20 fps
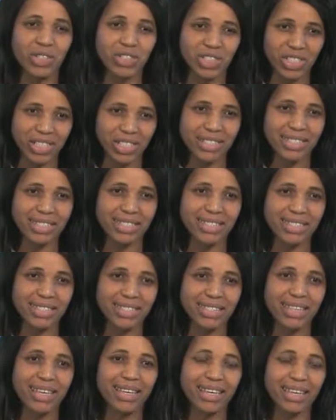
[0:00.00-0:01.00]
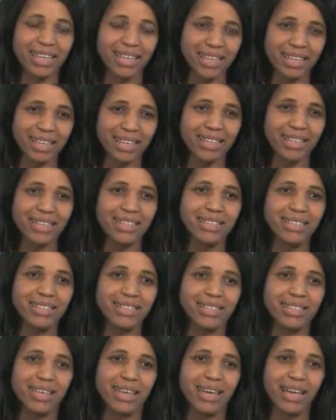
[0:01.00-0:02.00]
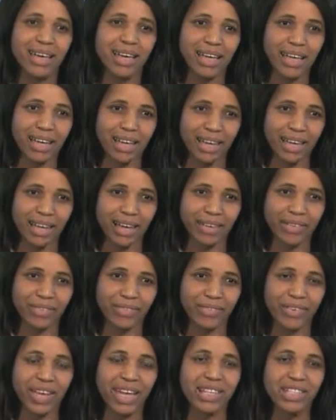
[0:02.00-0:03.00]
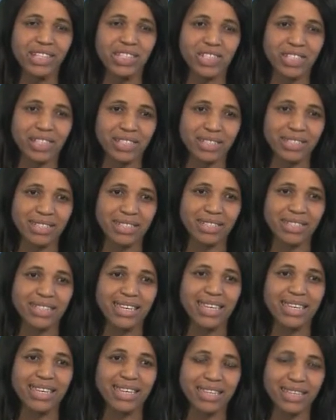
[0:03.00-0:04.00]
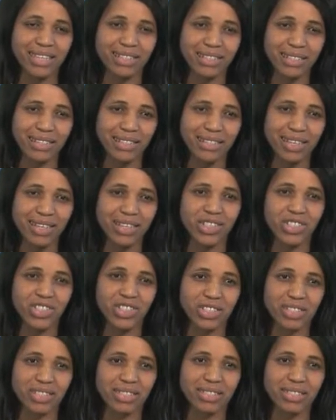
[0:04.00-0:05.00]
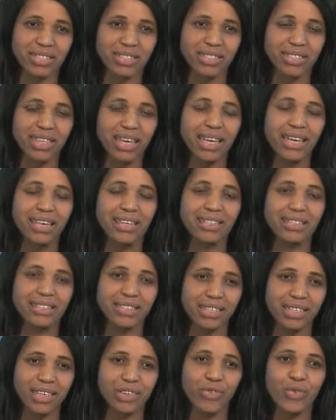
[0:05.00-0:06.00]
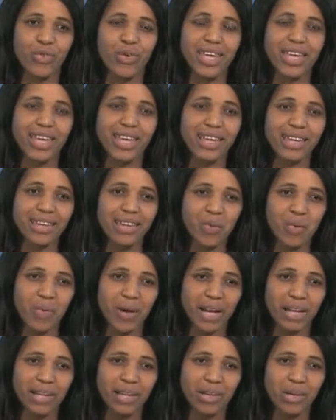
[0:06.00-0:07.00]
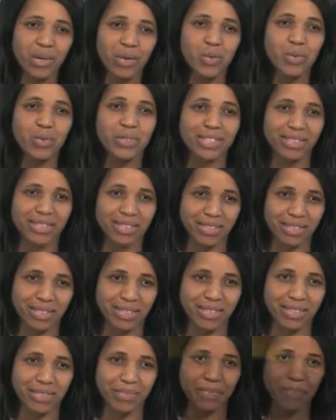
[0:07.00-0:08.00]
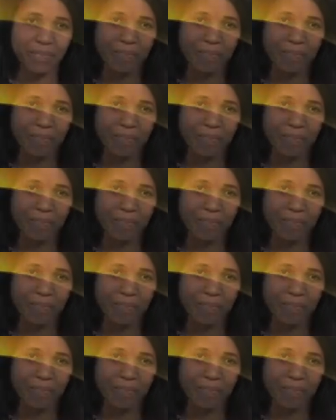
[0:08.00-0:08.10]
Jesus is alive, and Jesus heals, and Jesus is there for anyone who seeks Him.